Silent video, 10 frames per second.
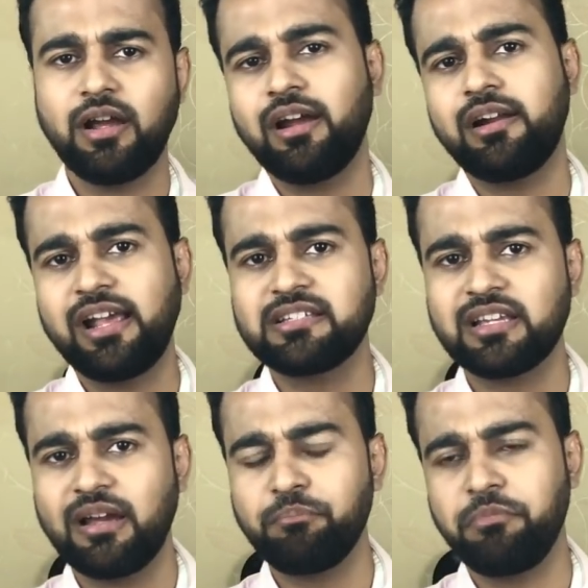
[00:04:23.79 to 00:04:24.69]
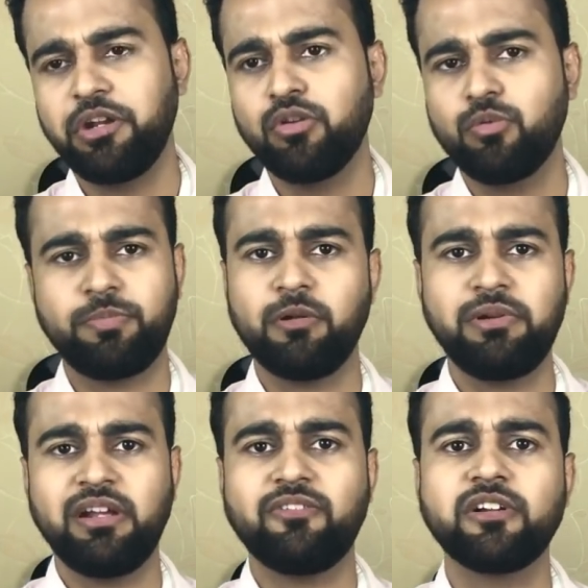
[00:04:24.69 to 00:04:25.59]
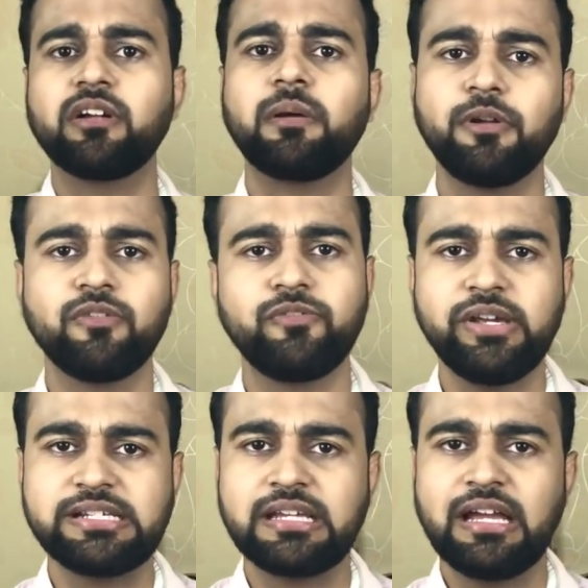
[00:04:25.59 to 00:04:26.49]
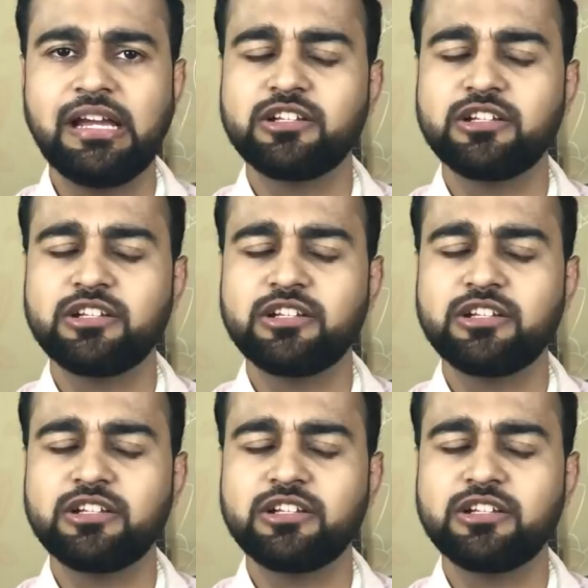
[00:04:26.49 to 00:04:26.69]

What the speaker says: address, probably after a couple of weeks.